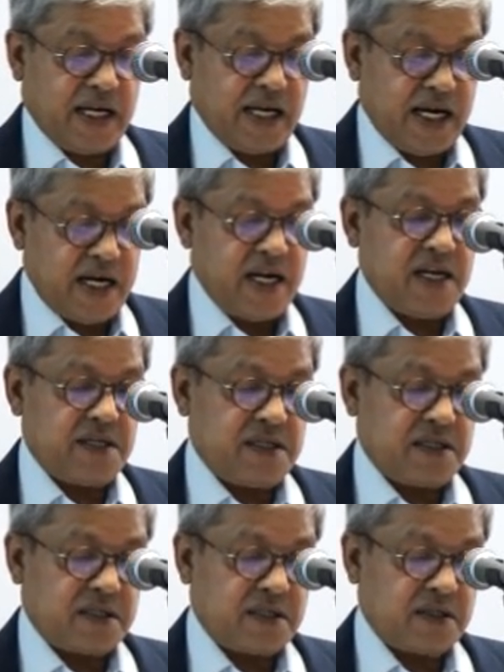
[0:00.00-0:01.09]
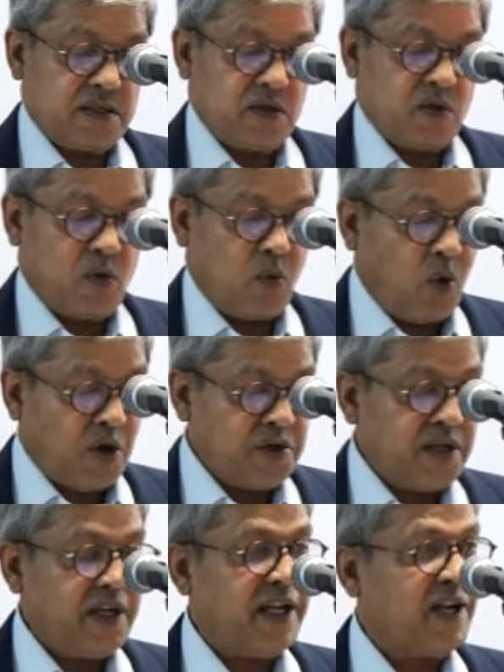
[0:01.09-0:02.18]
Indians want
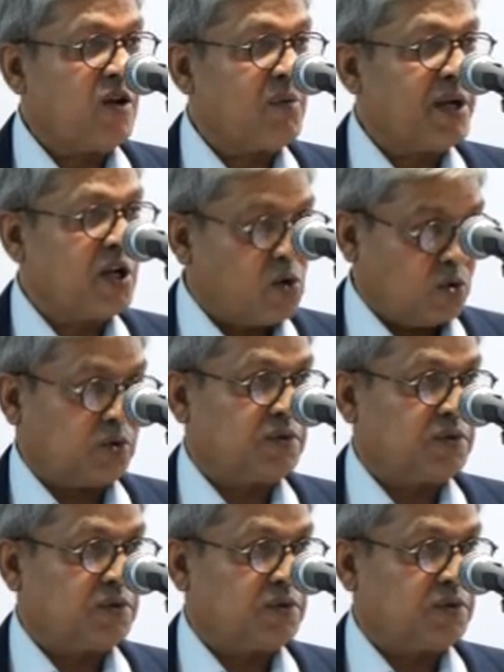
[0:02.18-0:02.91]
economic growth,